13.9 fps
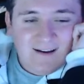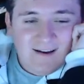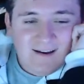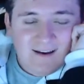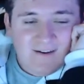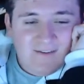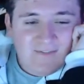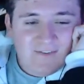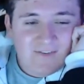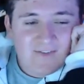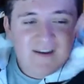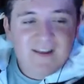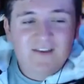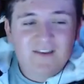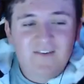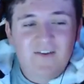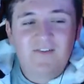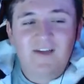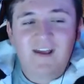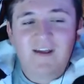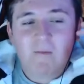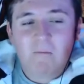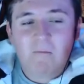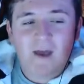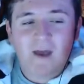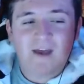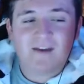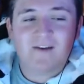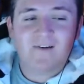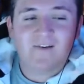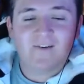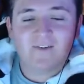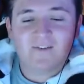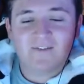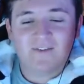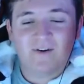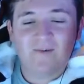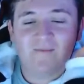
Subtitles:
now I feel the need to like pet her so